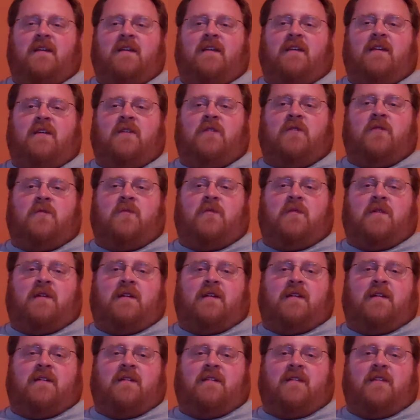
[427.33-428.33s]
You
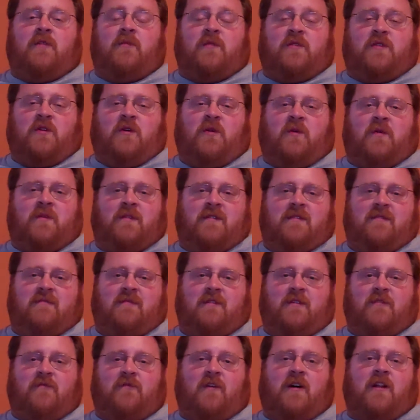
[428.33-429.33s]
were told.
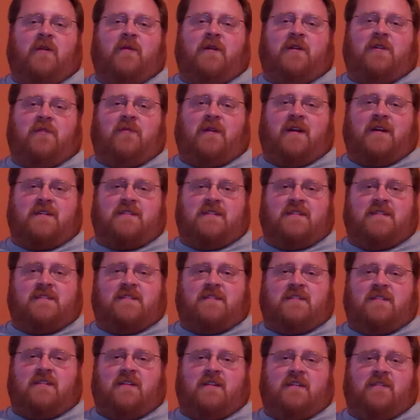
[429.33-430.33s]
You're following directions.
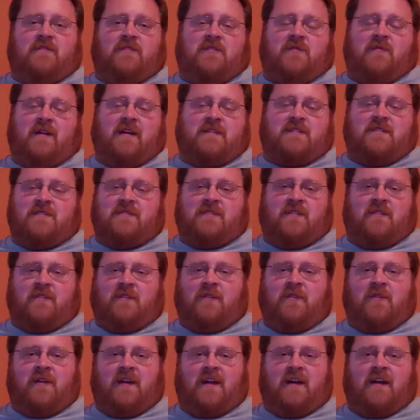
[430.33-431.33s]
Directions aren't
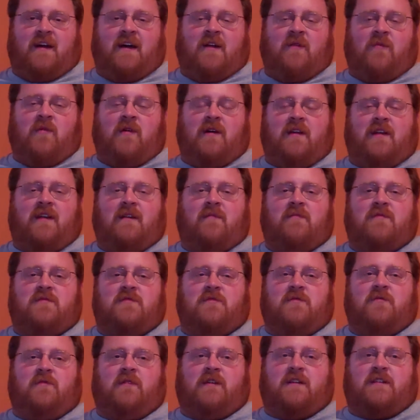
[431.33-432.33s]
learning. I want him
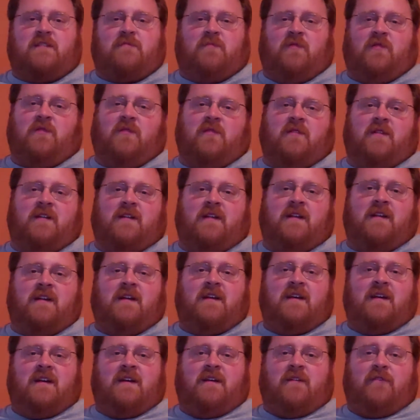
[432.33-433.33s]
to explore and
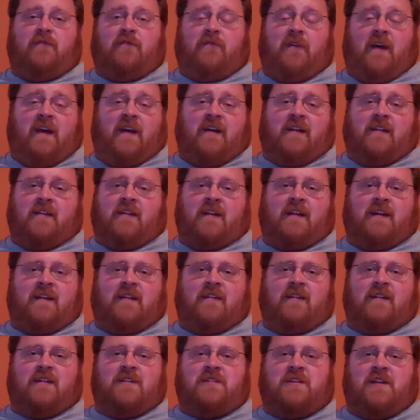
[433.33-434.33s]
fail
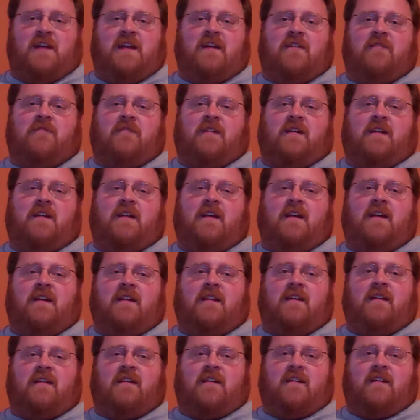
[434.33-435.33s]
and achieve
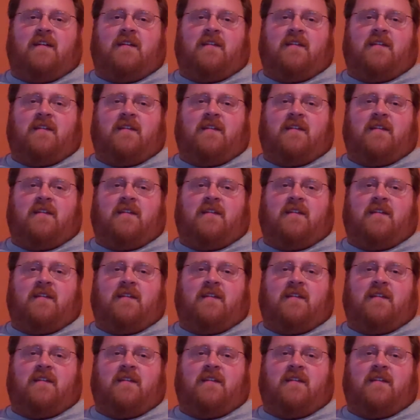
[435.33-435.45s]
and